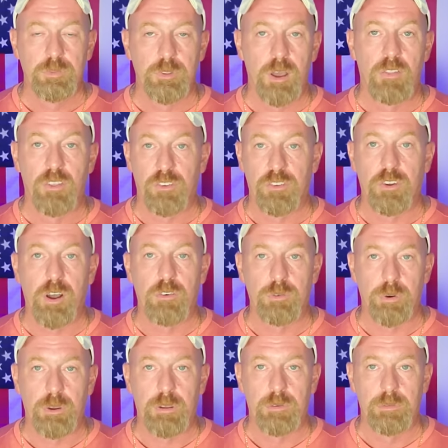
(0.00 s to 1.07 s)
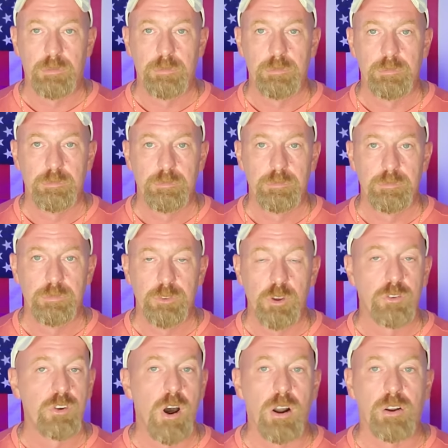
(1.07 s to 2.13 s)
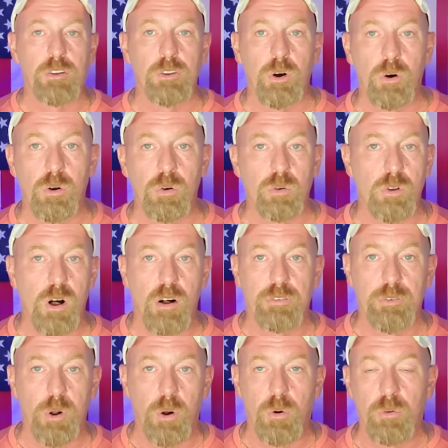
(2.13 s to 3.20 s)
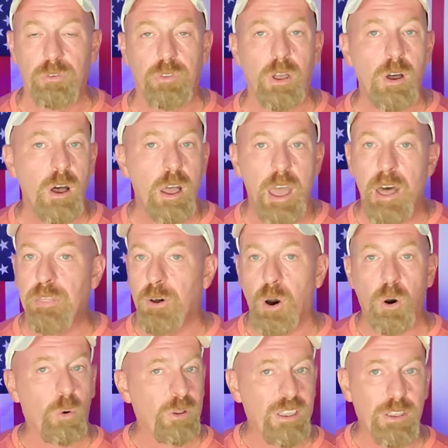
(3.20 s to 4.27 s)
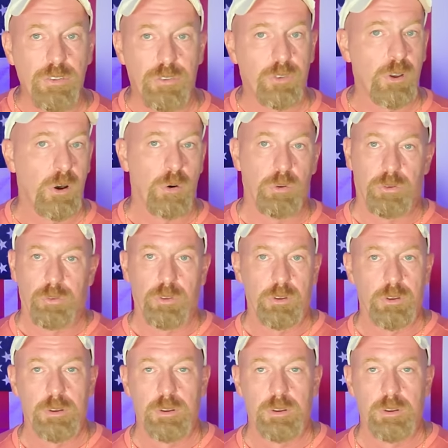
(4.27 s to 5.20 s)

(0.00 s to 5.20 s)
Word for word: of this country. You're talking the whole Gulf Coast and the whole East Coast.